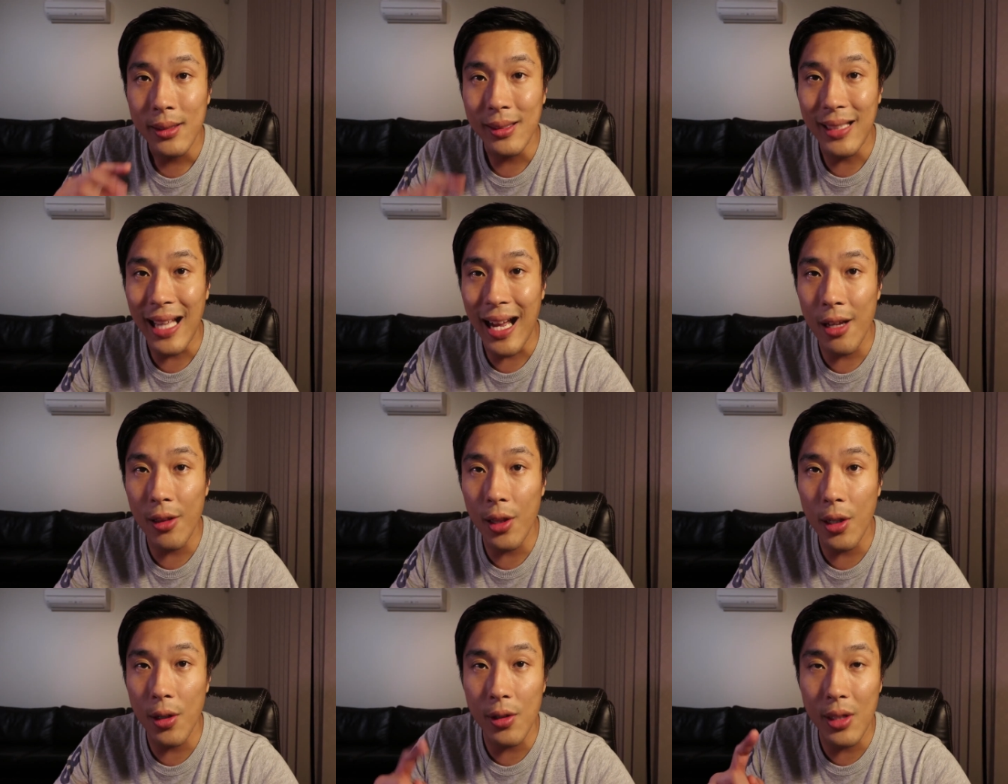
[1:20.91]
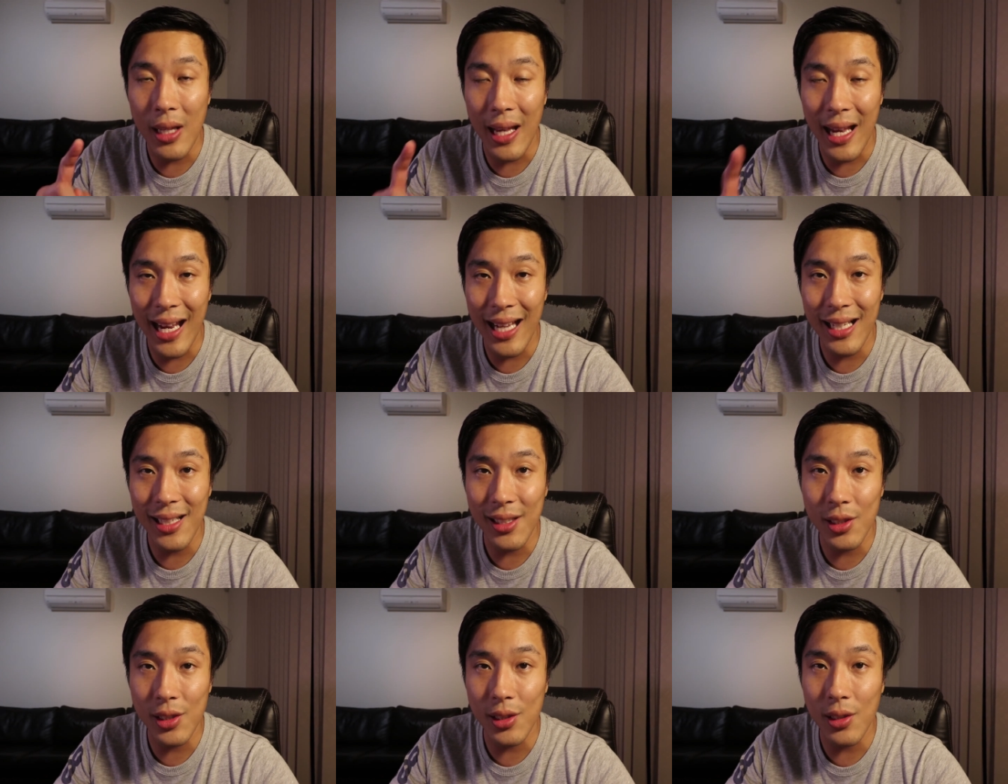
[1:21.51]
Download
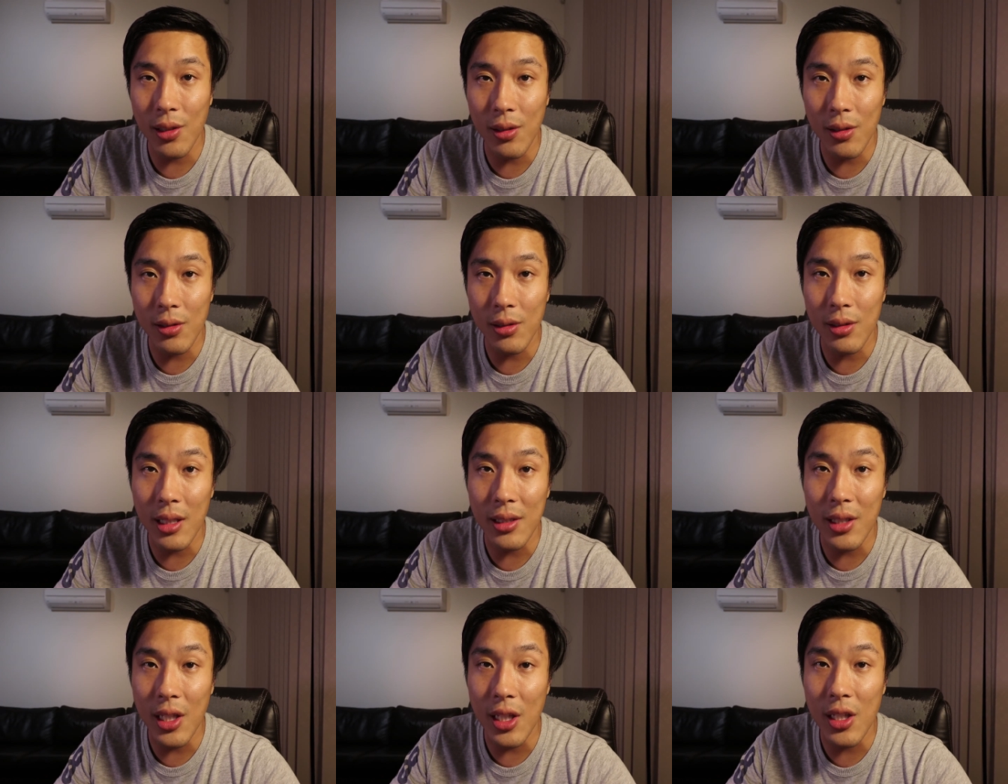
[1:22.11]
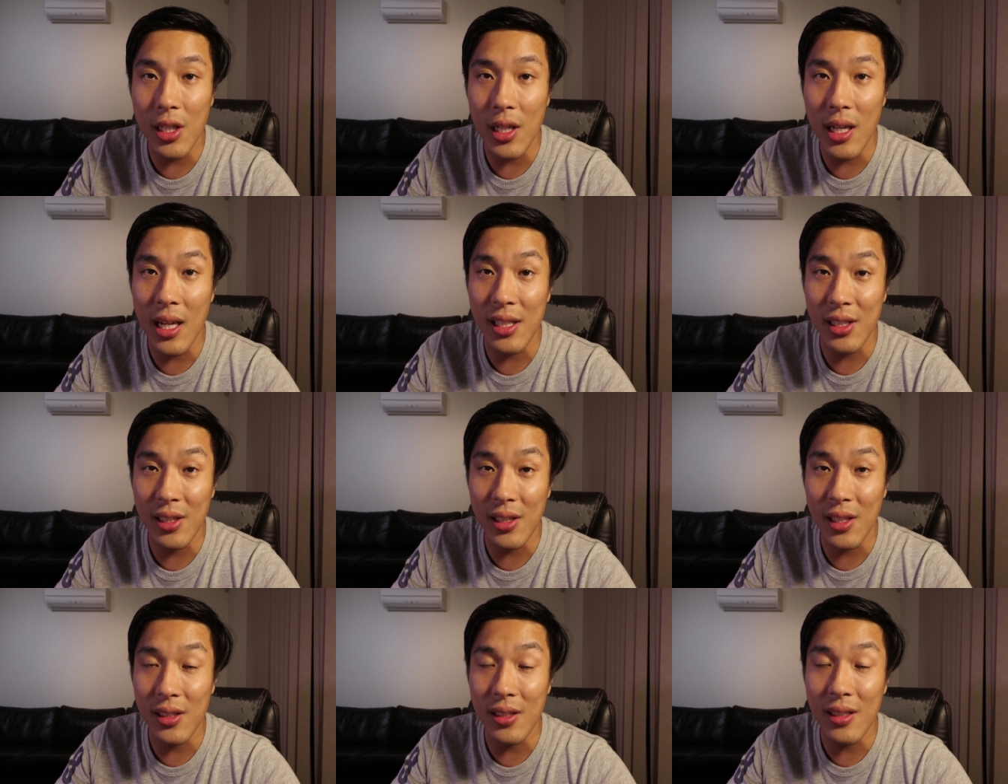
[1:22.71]
and install the DJI
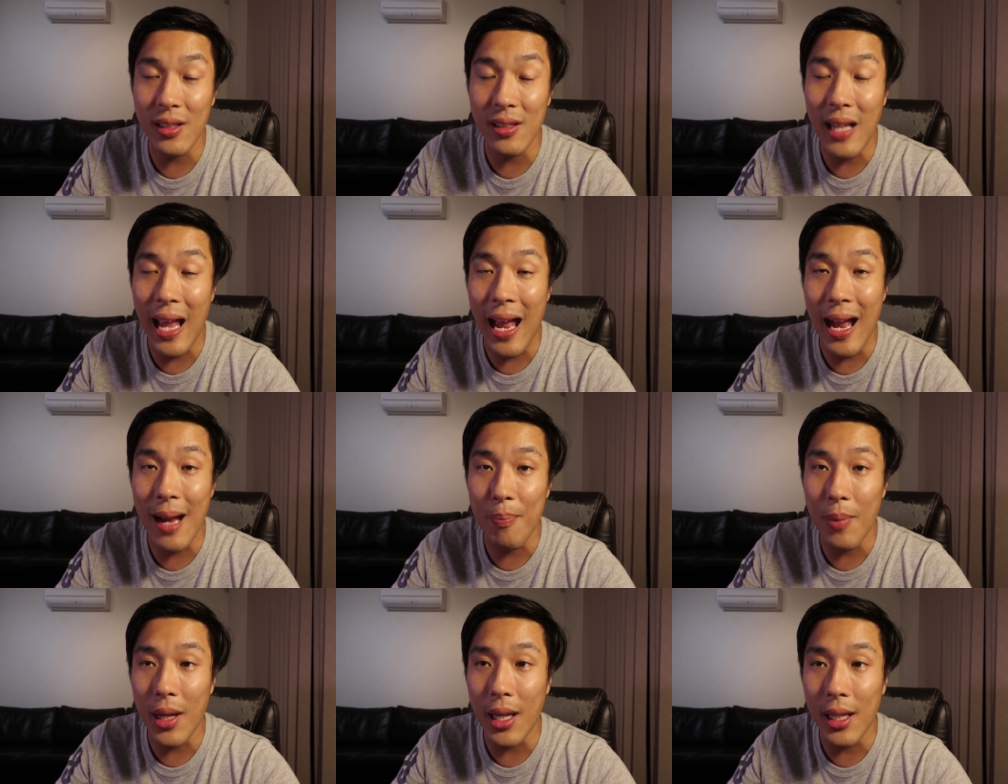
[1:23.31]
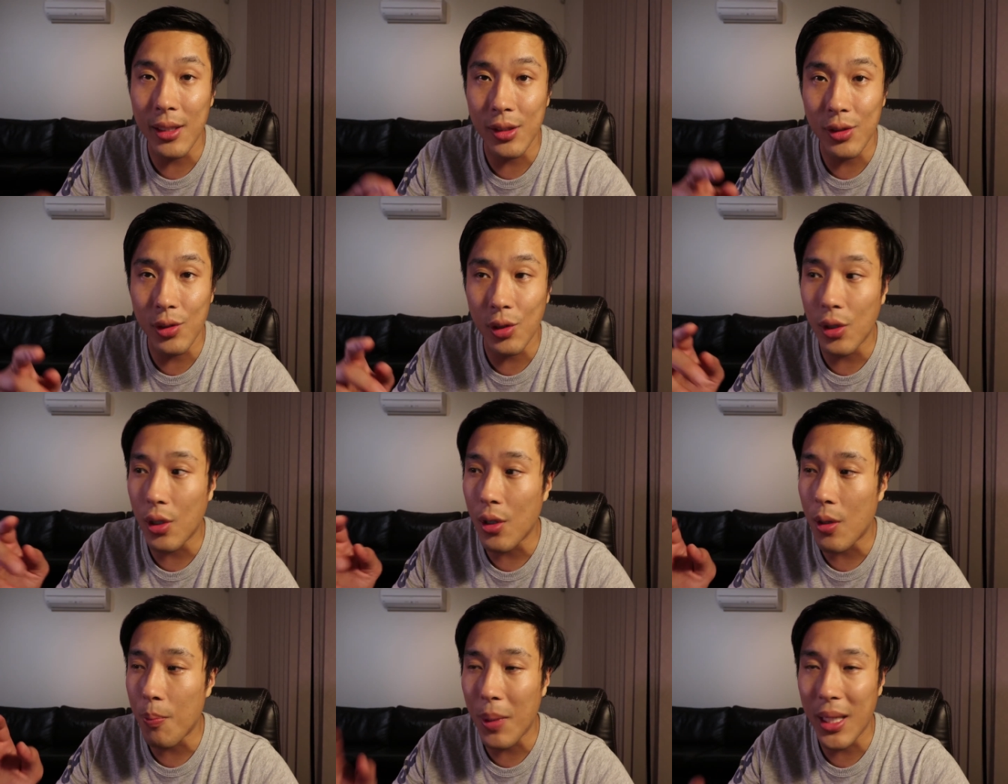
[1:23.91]
Assistant app into
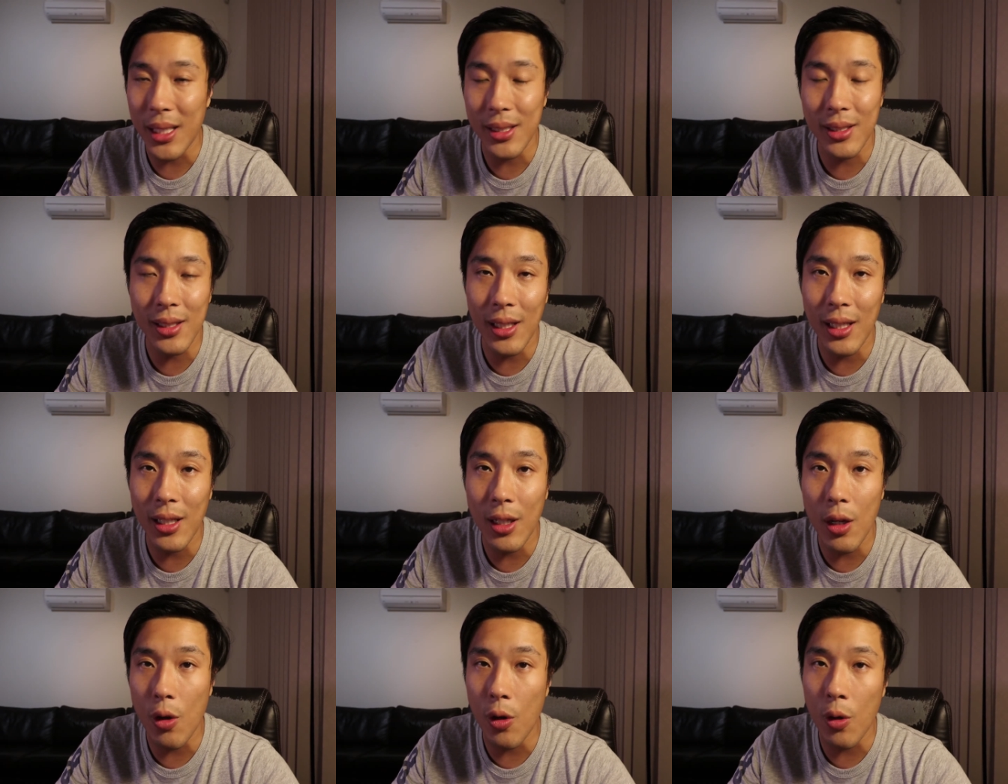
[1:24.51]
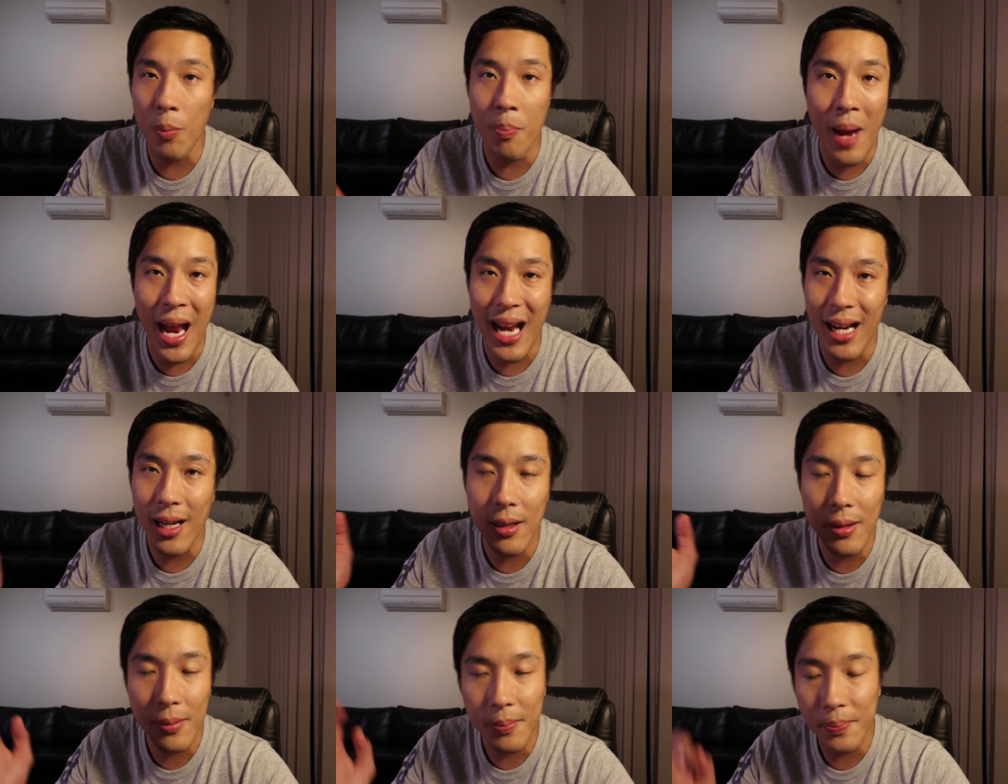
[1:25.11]
your PC or Mac.